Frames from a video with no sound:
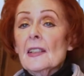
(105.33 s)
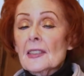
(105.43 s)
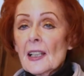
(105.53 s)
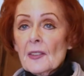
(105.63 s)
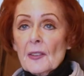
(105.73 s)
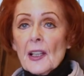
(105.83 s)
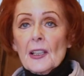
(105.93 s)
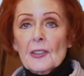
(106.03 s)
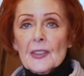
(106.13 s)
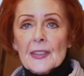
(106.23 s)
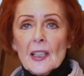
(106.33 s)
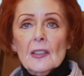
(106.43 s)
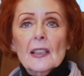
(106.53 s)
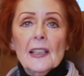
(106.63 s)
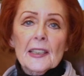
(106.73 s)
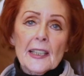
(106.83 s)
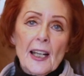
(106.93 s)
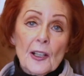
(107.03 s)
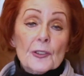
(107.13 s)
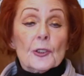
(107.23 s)
saying that they could sell any
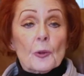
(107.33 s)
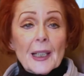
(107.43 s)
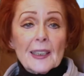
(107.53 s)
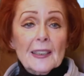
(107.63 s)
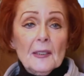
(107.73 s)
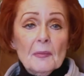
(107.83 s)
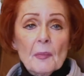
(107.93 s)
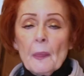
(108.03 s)
house quickly.